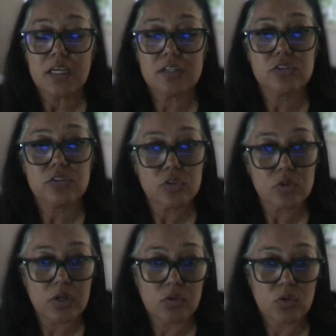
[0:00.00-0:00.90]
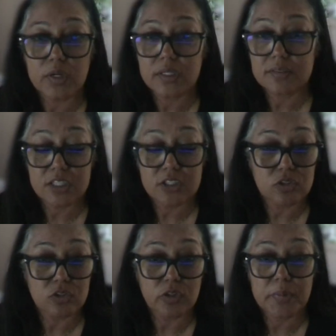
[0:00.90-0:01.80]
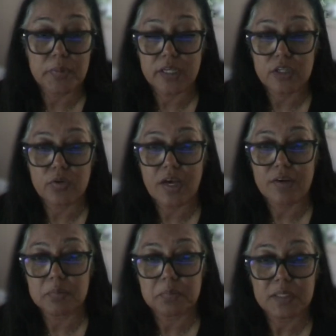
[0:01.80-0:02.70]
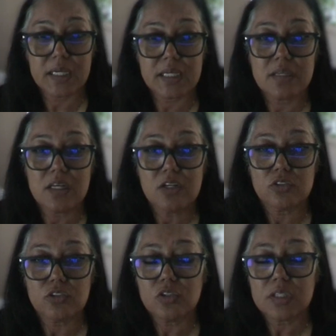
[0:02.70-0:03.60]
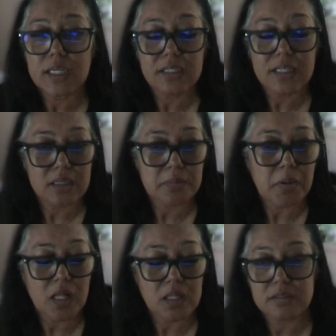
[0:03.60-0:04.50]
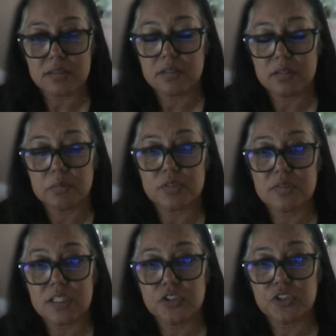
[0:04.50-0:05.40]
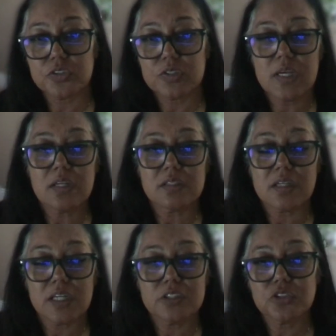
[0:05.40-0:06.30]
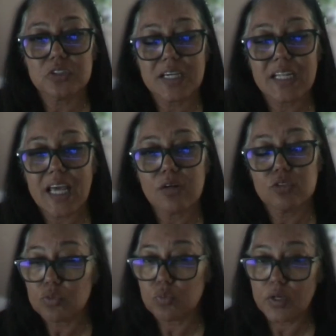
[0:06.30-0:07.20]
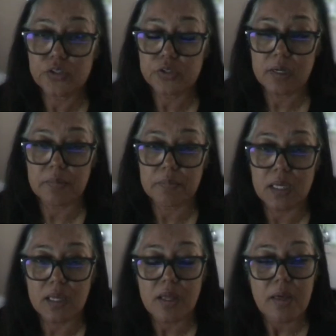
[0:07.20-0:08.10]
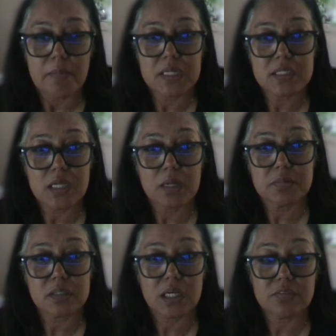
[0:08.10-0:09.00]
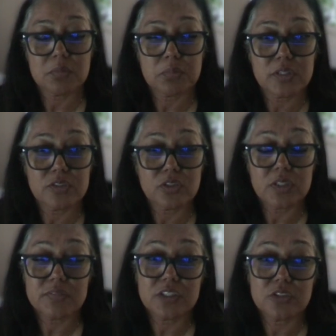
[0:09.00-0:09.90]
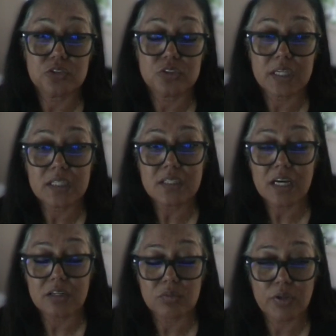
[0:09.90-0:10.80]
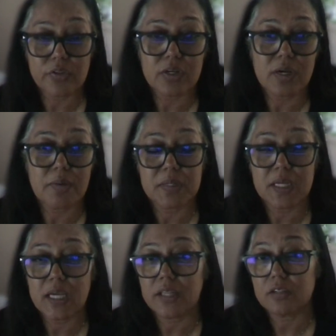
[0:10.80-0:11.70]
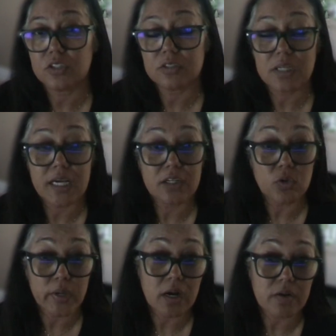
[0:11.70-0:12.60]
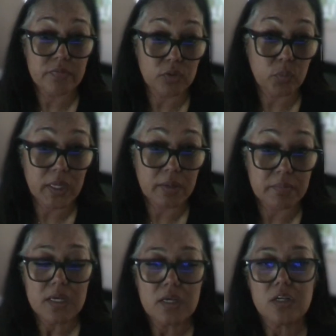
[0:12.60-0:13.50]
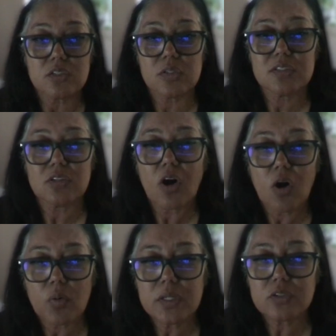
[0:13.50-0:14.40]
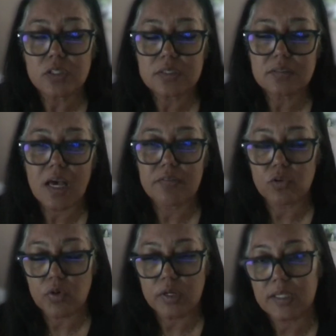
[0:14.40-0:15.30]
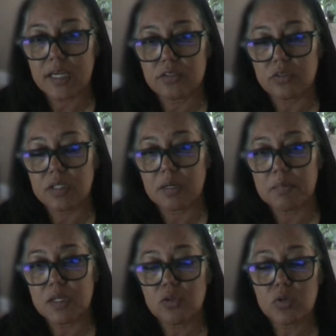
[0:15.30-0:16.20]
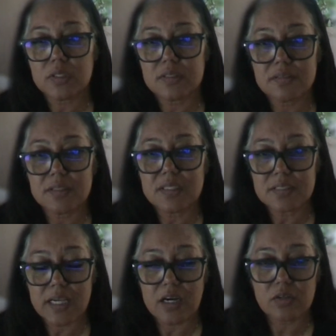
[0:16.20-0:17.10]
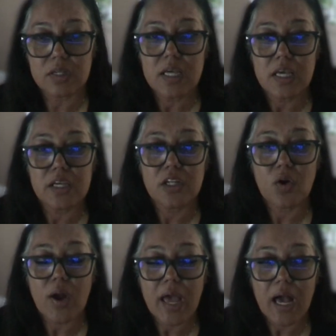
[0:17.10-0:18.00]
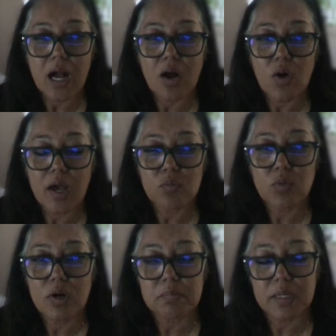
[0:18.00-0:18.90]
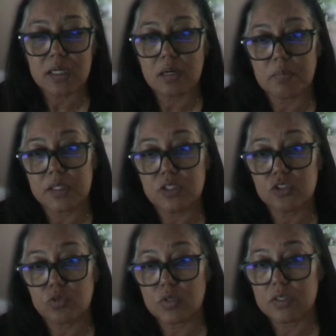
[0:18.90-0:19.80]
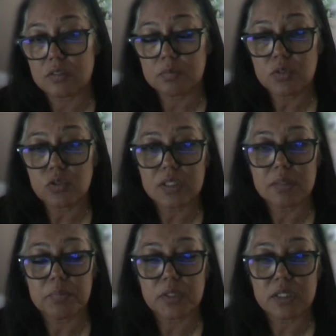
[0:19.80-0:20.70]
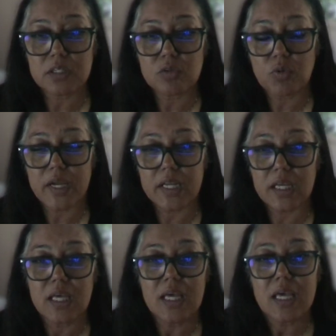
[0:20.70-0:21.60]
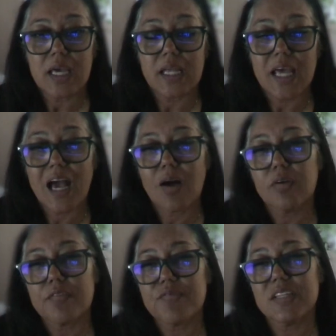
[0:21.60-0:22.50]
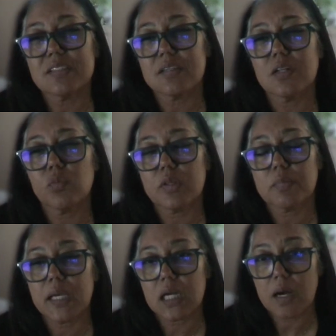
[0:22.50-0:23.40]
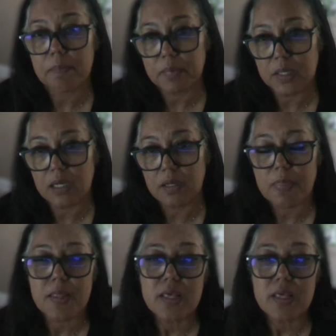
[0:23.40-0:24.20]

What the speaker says: Is there an organizational agreement that you have in place? Do you look at like the policies and procedures to understand how to run your company? Many times, a lot of employers don't even understand how to run their company and they're just kind of going off at a whim. So it is always good to have an organizer to come in or to sit down and know how I want my company to run smoothly, put it in writing, and how it fits in with my company.